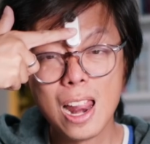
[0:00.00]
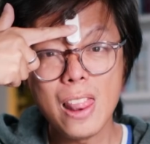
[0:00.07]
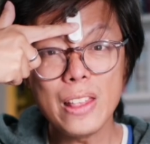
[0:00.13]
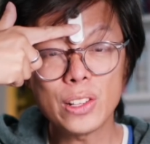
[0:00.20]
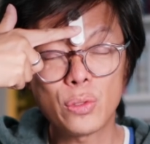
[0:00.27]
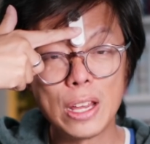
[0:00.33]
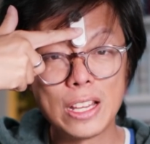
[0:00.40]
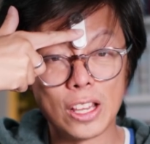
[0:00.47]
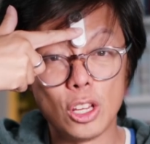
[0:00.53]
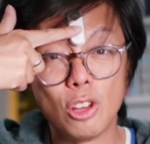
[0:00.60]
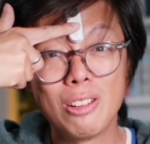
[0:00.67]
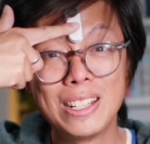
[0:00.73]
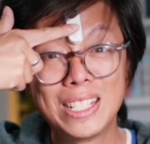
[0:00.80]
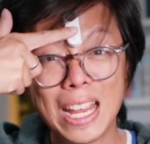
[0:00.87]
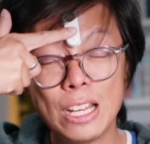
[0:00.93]
Let's face it, you're
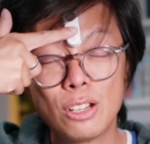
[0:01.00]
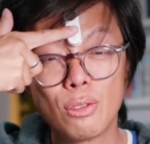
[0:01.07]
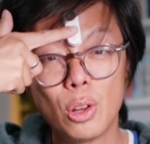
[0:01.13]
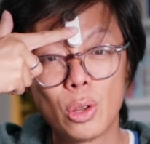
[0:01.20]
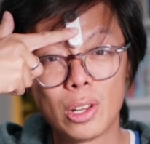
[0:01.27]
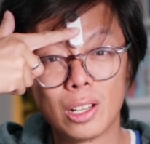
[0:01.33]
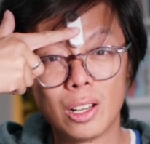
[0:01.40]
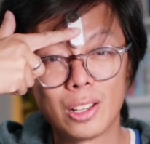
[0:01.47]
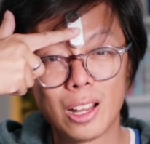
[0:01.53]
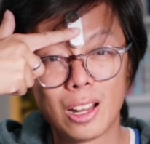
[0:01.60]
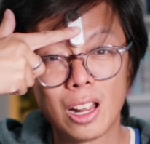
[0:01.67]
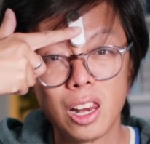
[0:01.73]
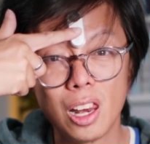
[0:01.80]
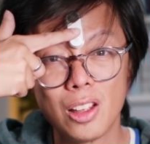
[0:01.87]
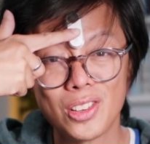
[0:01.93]
in danger of looking like a
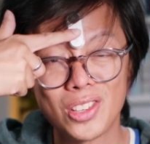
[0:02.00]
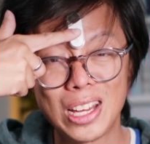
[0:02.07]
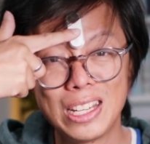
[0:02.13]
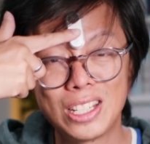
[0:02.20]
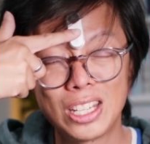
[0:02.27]
Class A